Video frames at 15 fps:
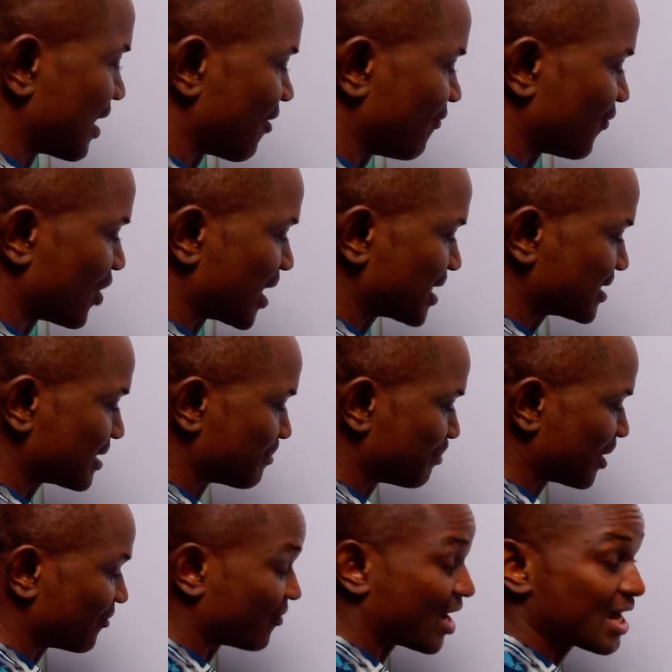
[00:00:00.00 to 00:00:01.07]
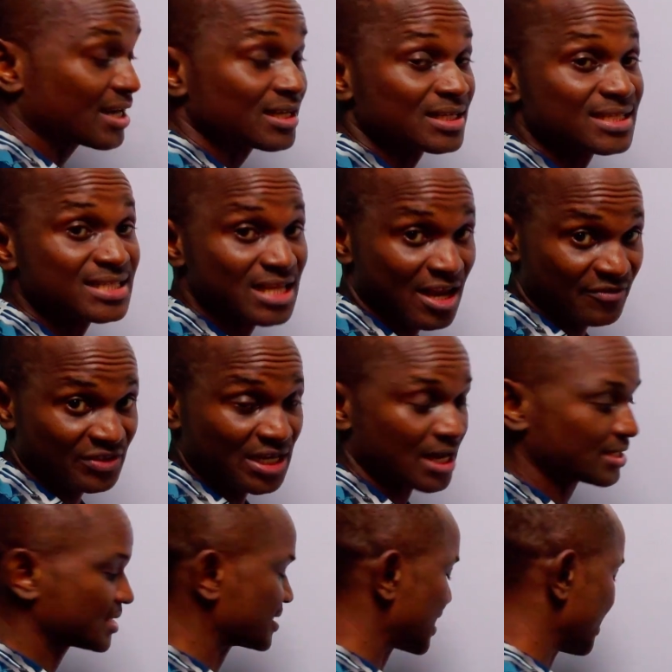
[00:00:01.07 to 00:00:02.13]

Now, further simplifying this left-hand